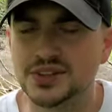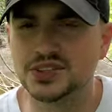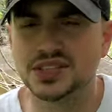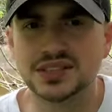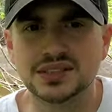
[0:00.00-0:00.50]

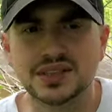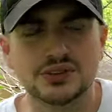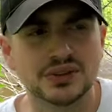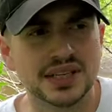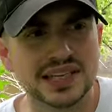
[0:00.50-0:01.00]
There's
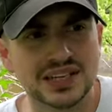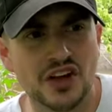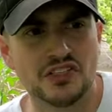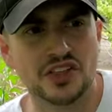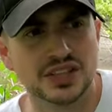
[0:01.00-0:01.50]
literally
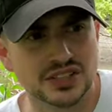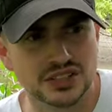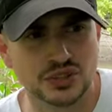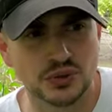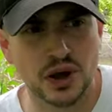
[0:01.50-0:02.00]
nothing to do.